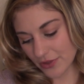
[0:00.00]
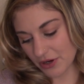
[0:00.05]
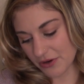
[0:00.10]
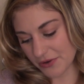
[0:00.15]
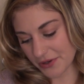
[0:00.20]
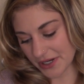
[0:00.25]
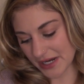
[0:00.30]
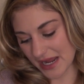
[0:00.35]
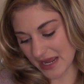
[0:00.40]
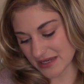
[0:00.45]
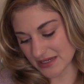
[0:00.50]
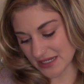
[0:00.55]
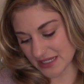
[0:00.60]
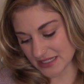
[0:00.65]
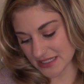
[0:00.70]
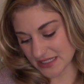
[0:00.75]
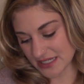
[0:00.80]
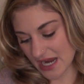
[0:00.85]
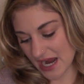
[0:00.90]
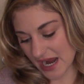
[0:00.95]
or
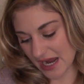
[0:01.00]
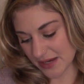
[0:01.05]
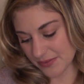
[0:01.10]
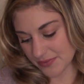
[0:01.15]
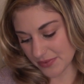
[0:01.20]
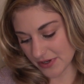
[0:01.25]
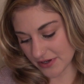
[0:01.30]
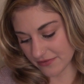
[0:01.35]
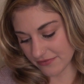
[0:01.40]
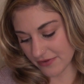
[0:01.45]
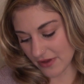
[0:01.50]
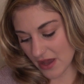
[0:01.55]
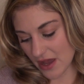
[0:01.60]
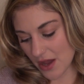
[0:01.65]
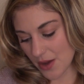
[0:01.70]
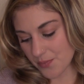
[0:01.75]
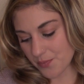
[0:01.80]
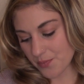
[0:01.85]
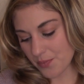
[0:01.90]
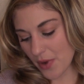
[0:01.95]
any type of
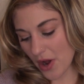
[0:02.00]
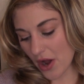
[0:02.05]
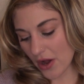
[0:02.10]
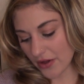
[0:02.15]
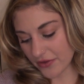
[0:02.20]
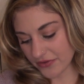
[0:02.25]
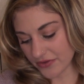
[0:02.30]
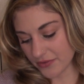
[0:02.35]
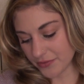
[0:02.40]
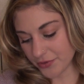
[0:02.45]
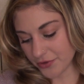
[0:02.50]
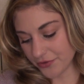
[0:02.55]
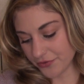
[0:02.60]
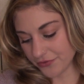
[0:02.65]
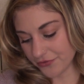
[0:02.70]
possible